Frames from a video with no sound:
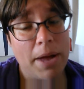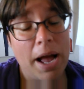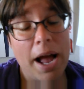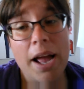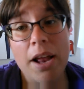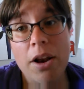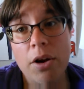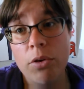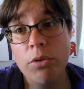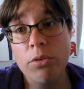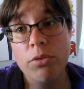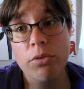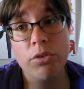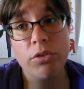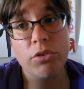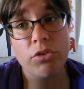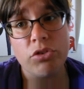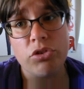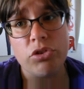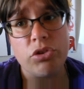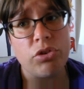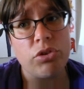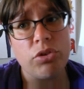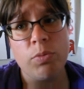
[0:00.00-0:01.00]
I
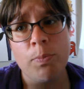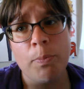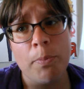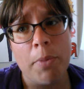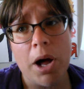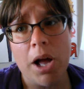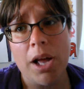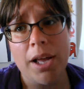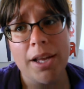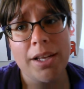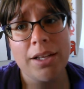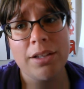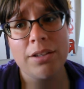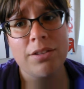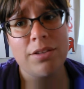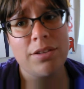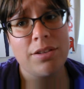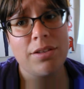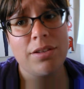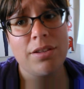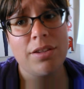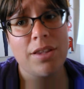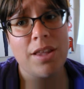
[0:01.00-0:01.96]
don't mind